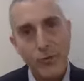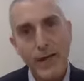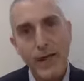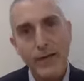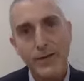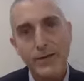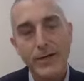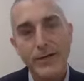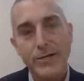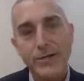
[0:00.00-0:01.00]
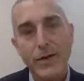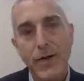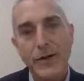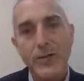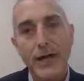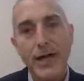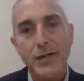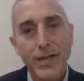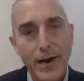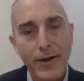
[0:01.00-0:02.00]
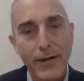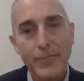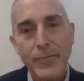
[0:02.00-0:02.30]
pain is caused by a tear.